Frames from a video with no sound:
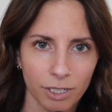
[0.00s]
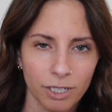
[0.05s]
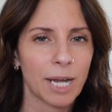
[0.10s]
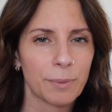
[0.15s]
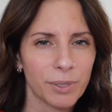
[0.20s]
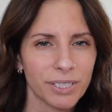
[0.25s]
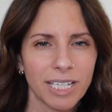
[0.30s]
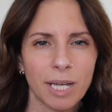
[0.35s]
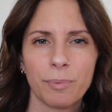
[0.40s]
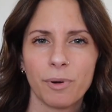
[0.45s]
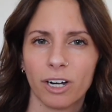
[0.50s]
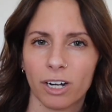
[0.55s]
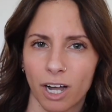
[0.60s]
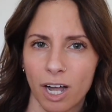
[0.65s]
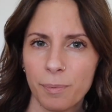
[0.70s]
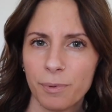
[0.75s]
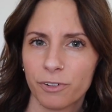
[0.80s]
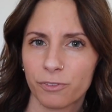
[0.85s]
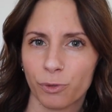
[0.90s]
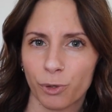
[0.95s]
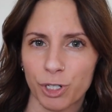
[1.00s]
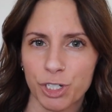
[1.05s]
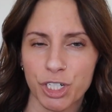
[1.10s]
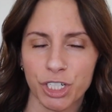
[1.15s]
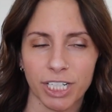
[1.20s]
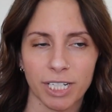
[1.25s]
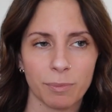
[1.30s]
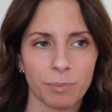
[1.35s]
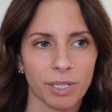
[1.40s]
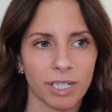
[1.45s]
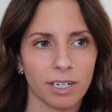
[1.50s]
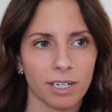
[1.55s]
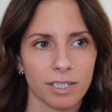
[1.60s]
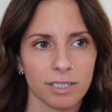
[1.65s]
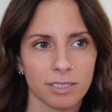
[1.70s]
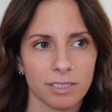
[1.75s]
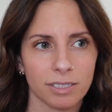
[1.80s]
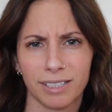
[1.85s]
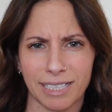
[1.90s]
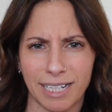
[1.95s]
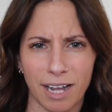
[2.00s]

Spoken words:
I bring that part up, unfortunately, because I